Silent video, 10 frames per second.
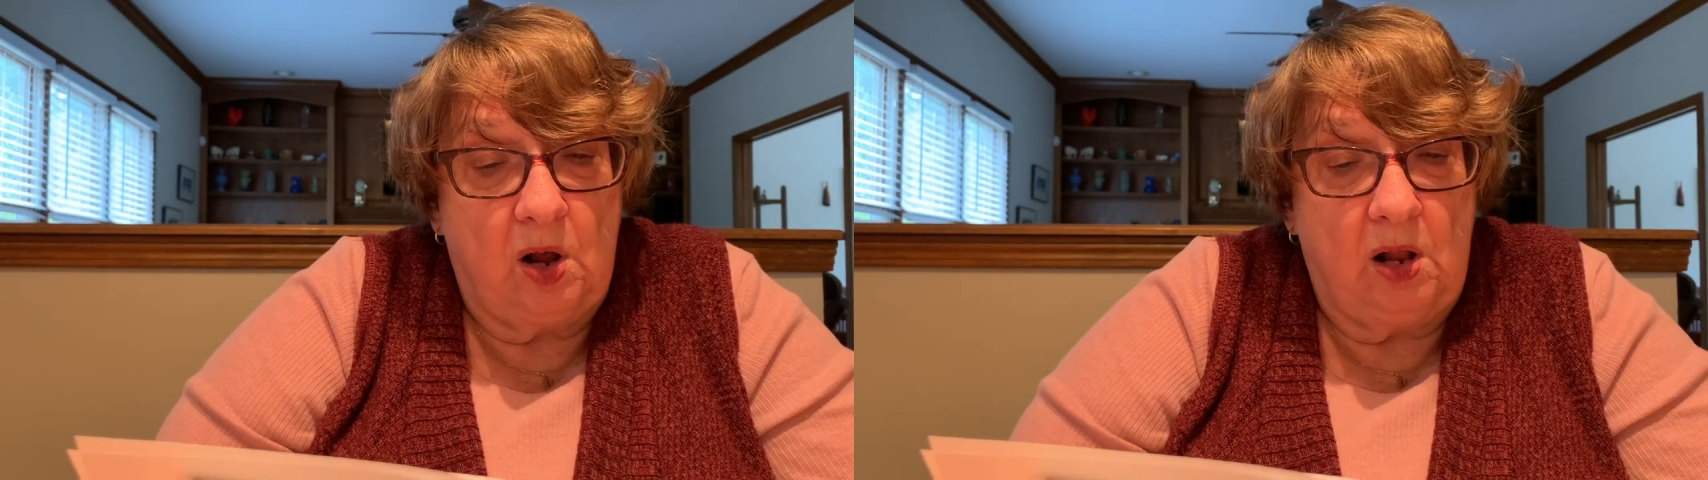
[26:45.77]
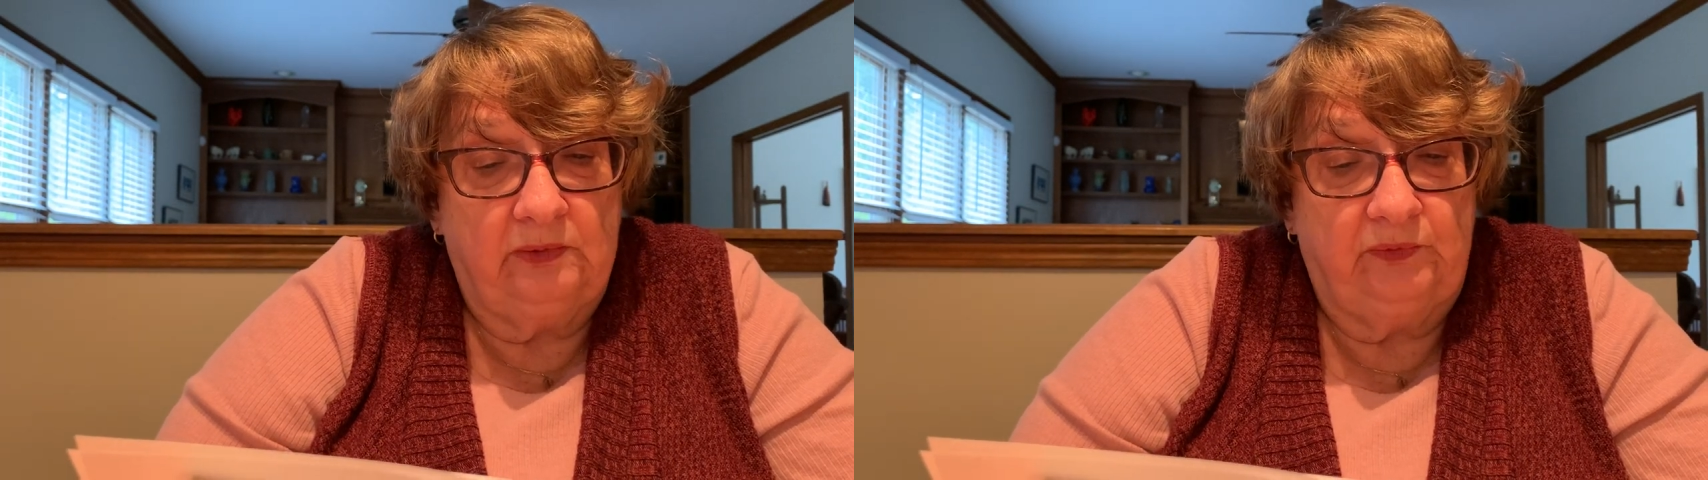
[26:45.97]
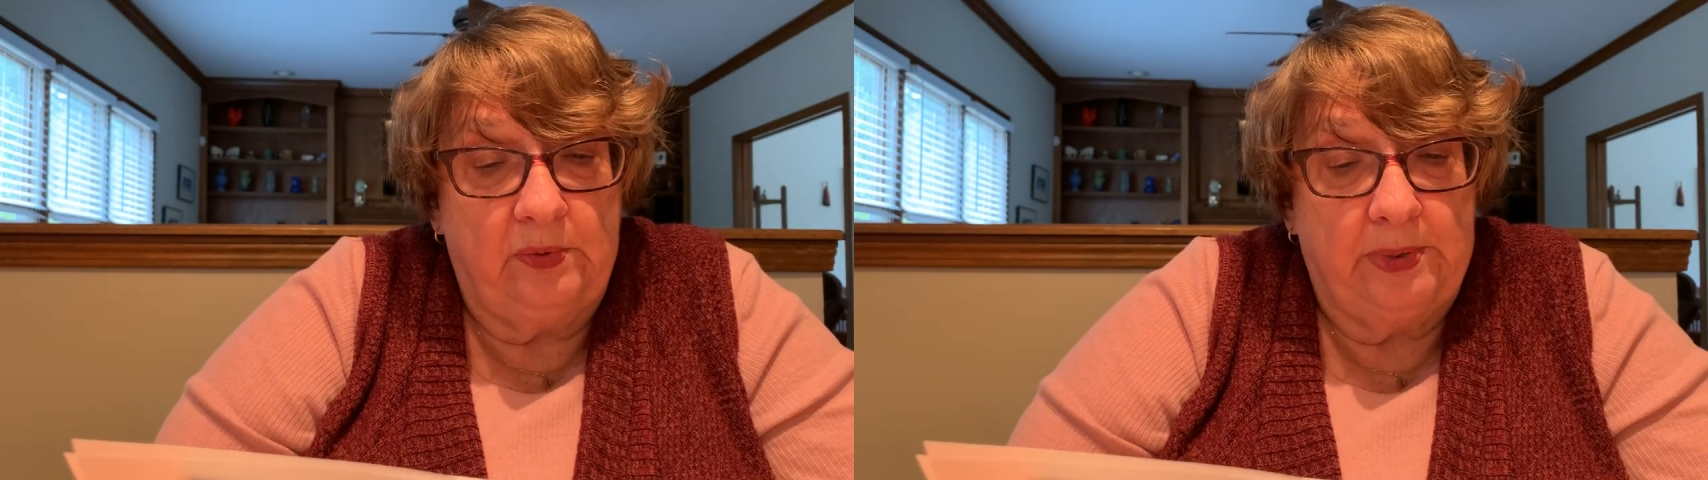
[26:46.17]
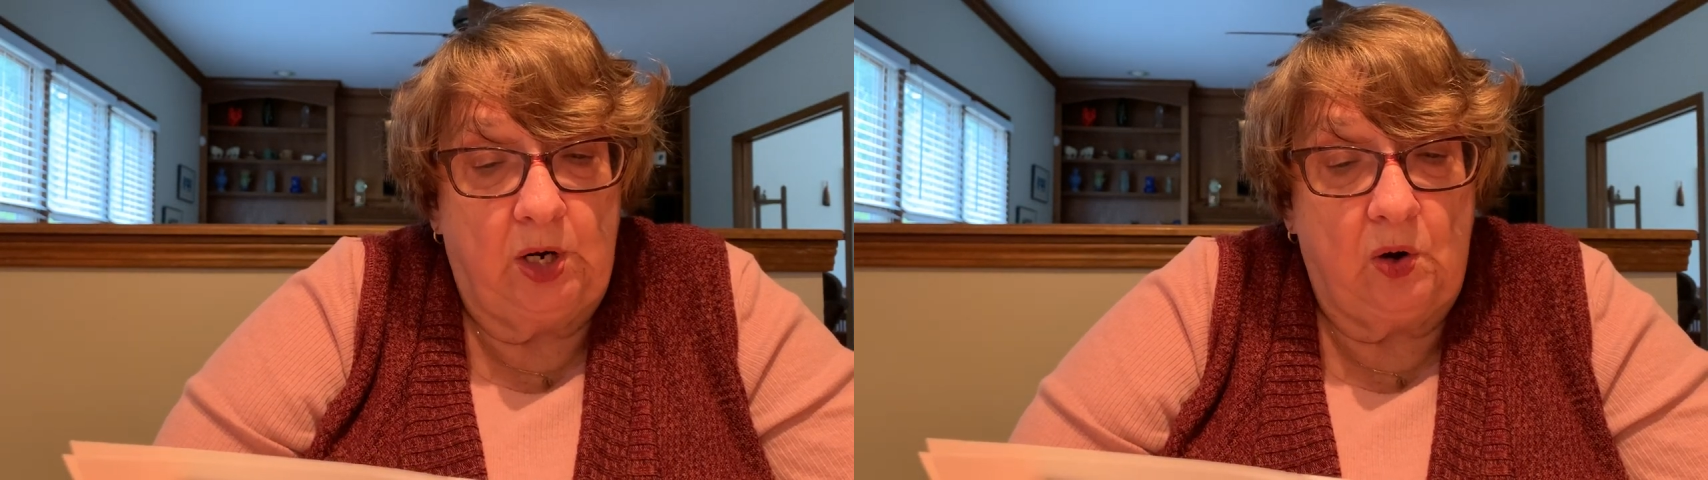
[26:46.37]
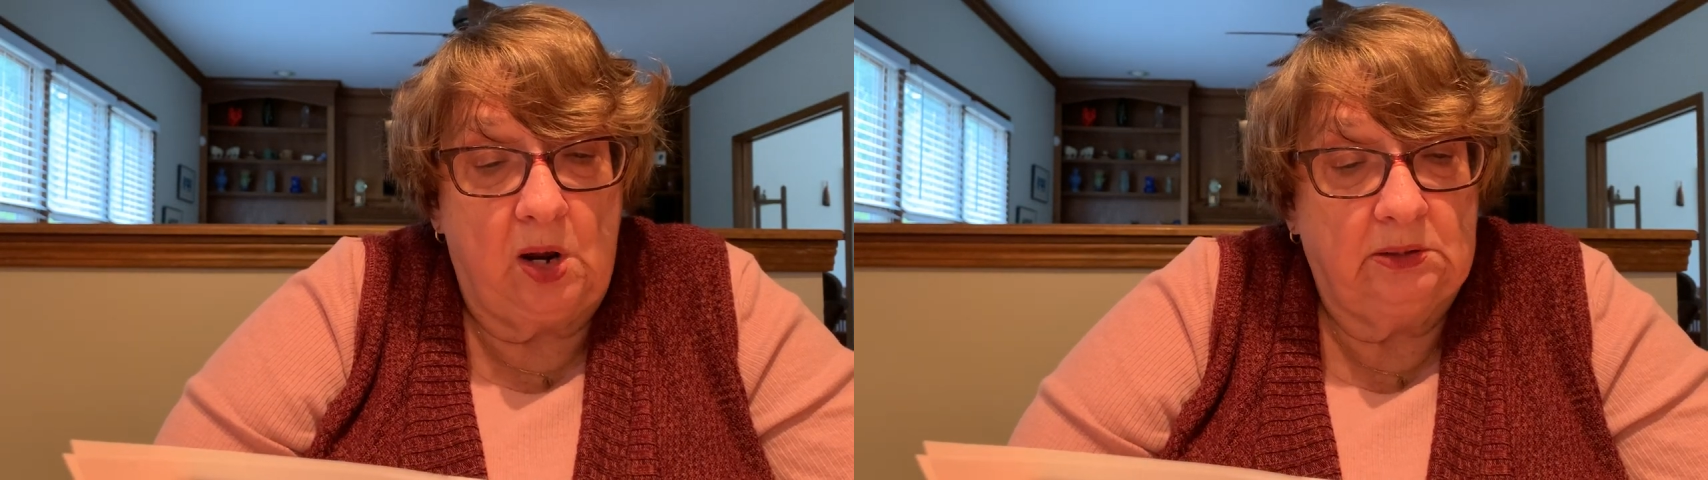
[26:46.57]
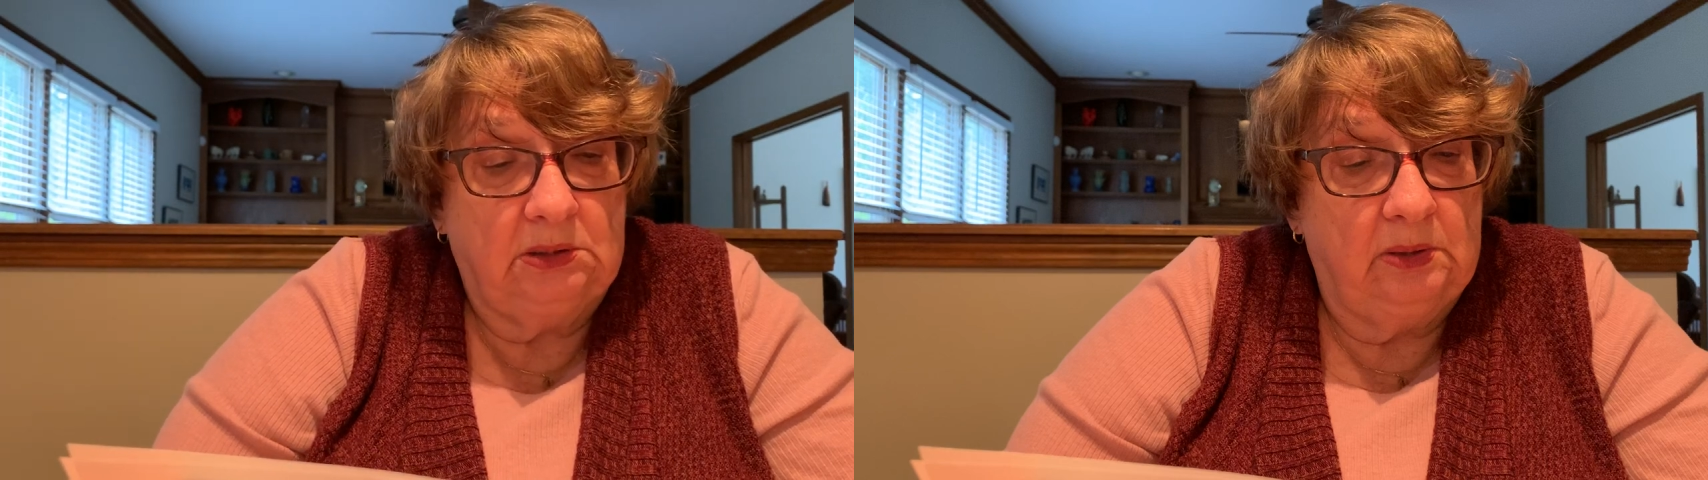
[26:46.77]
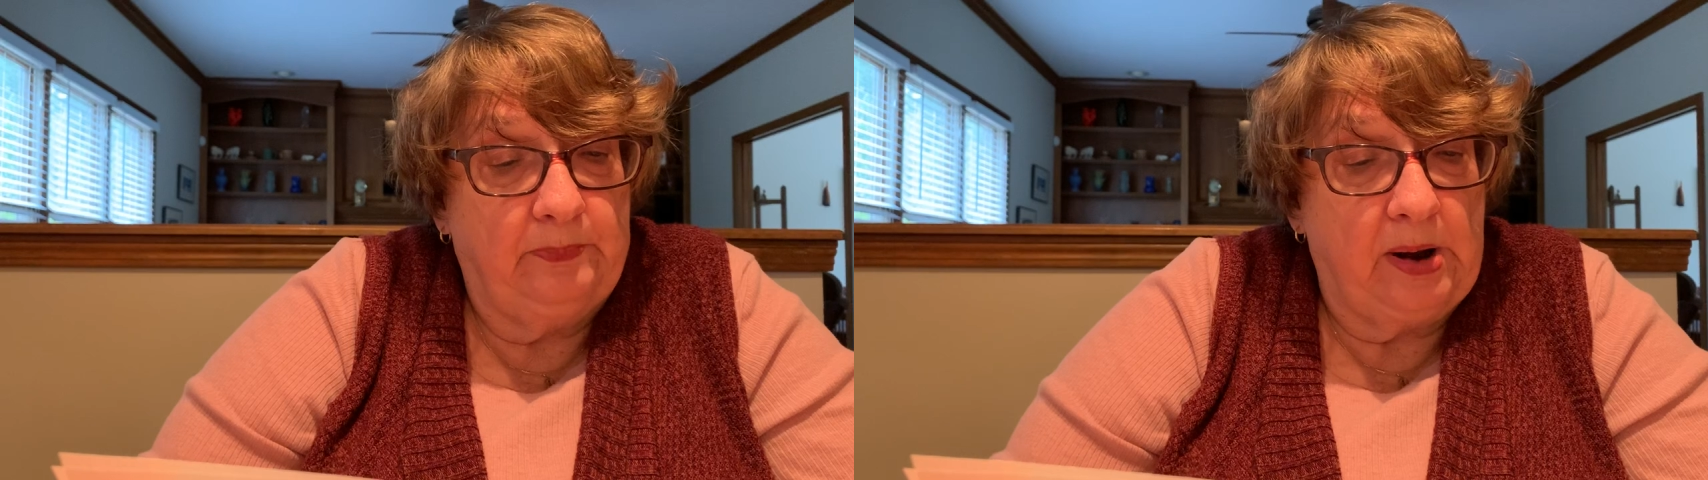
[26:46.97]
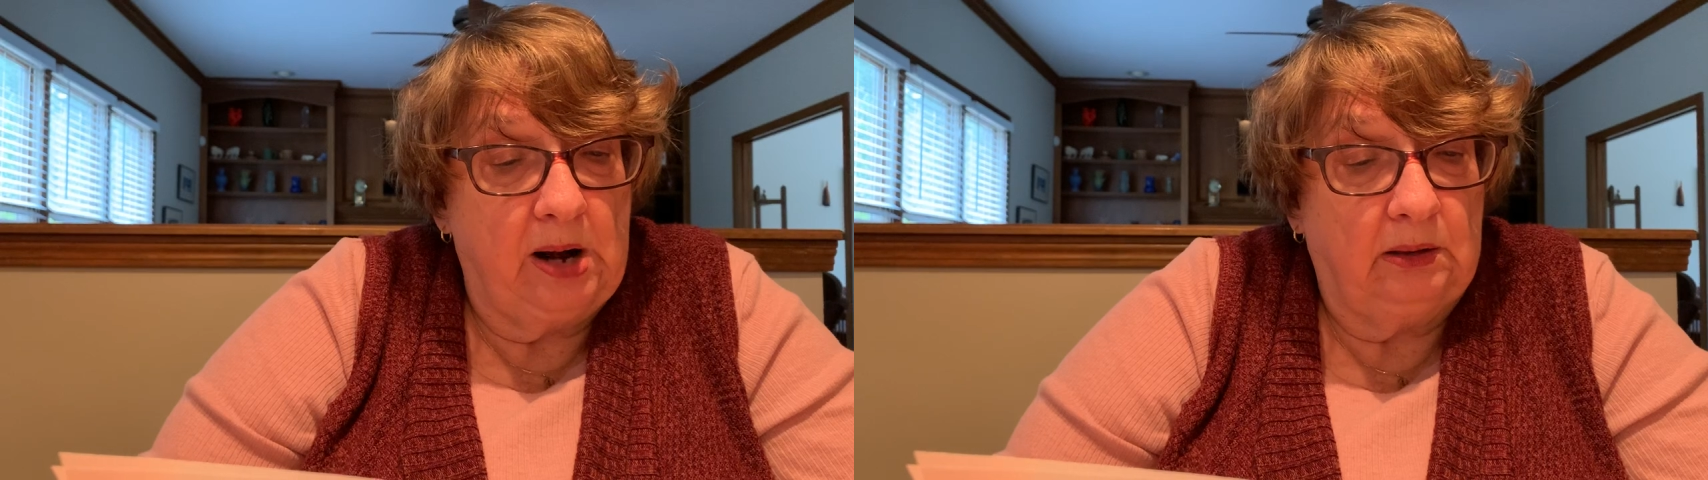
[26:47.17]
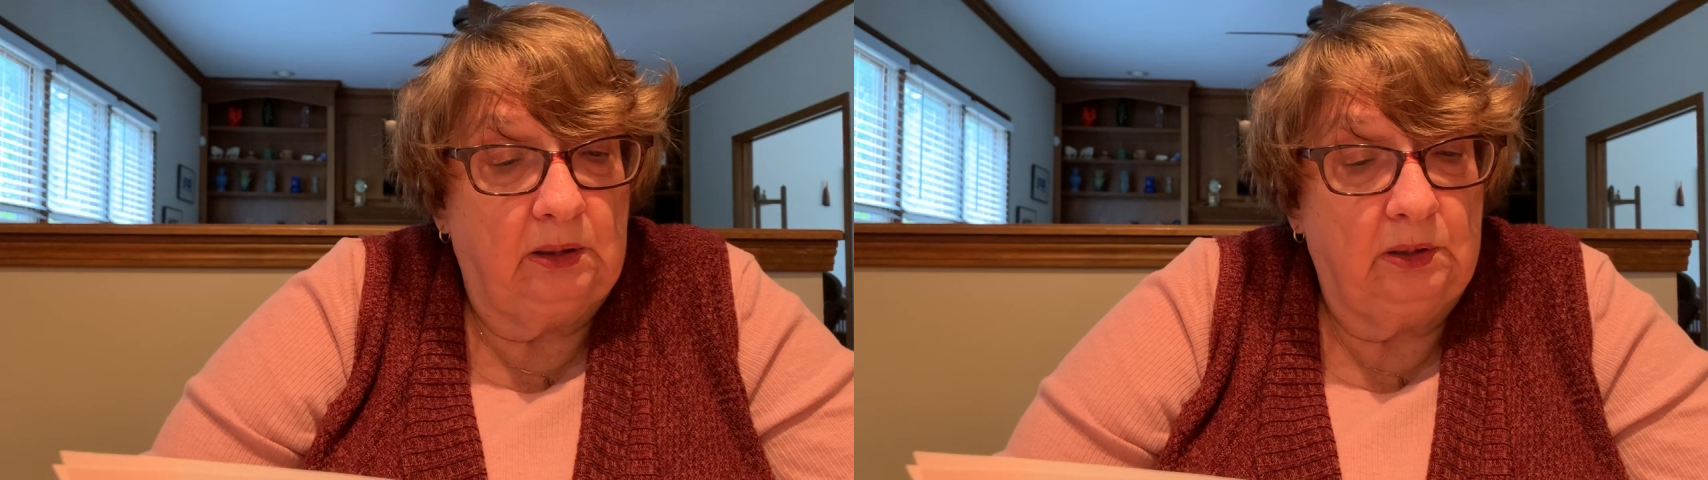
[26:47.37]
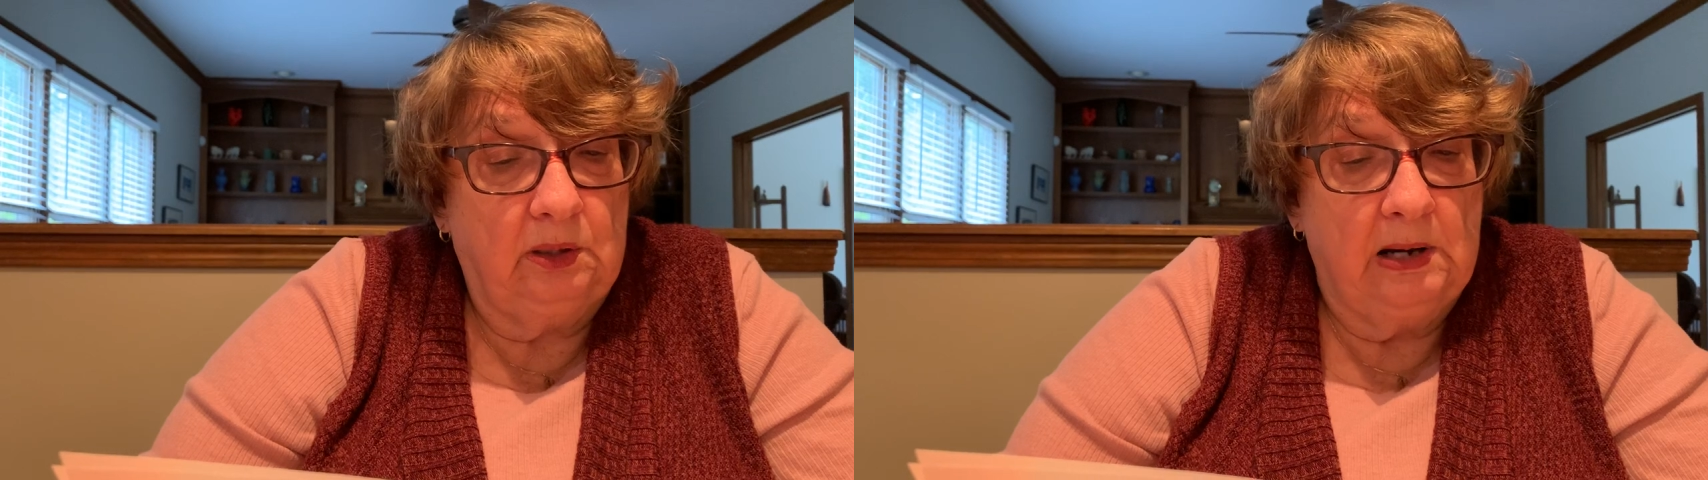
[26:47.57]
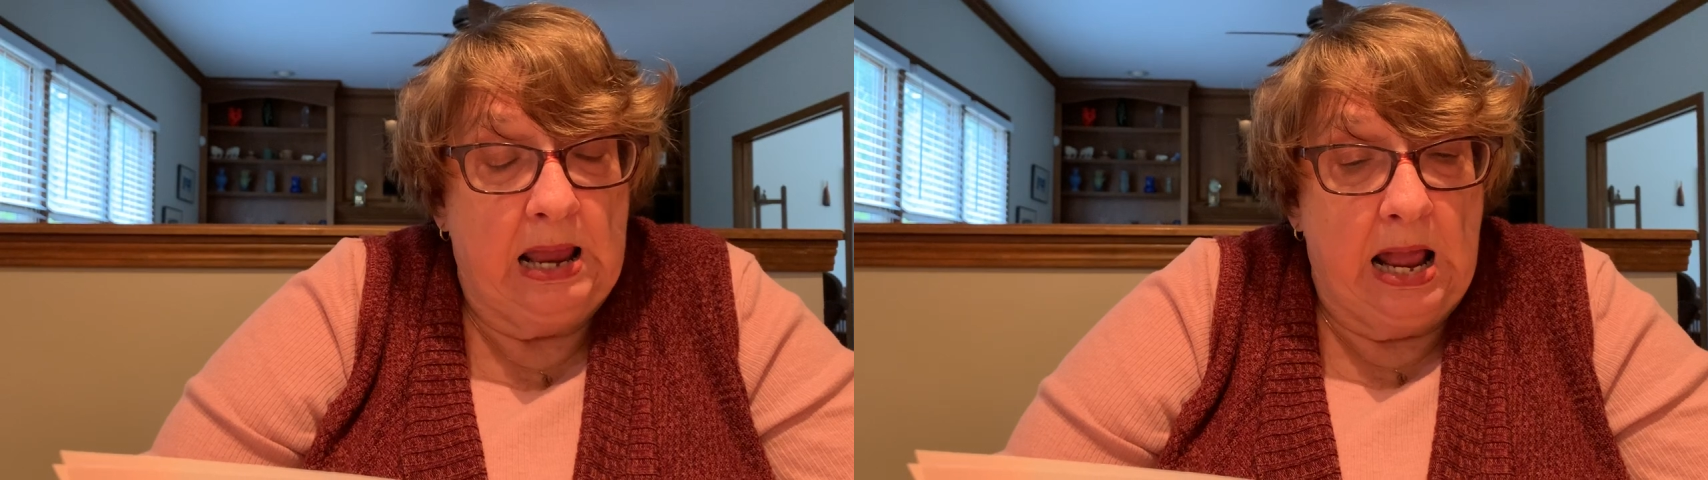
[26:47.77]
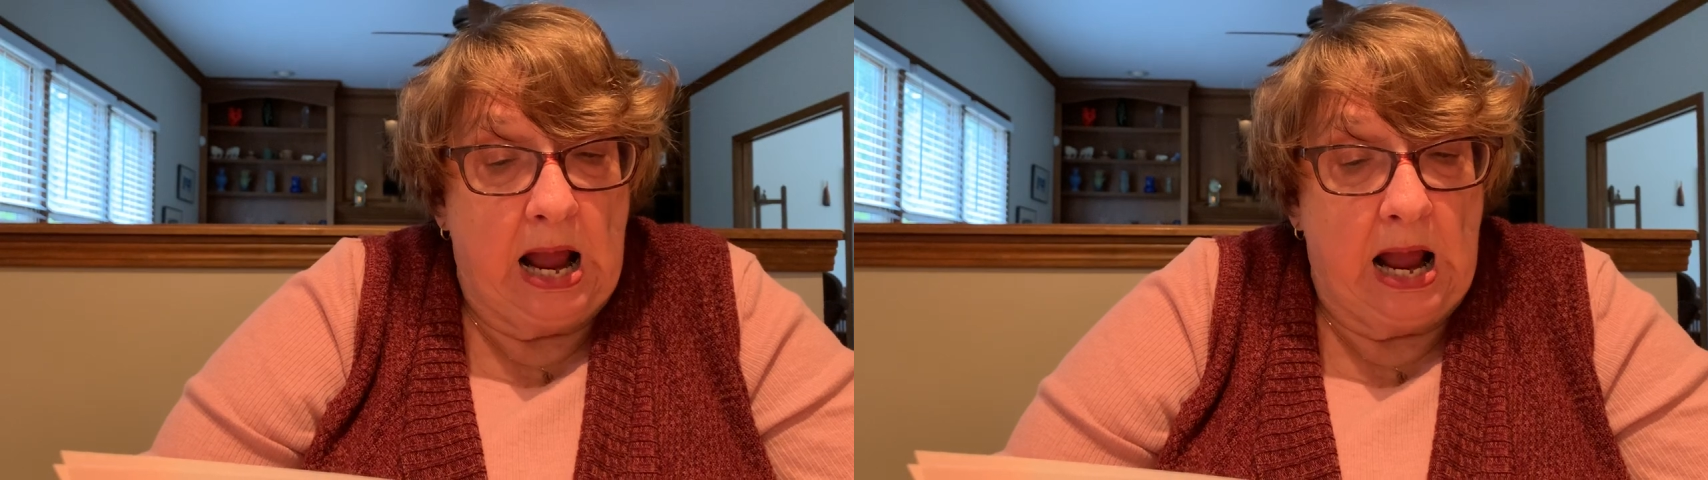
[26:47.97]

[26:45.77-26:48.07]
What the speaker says: called from across the parlor.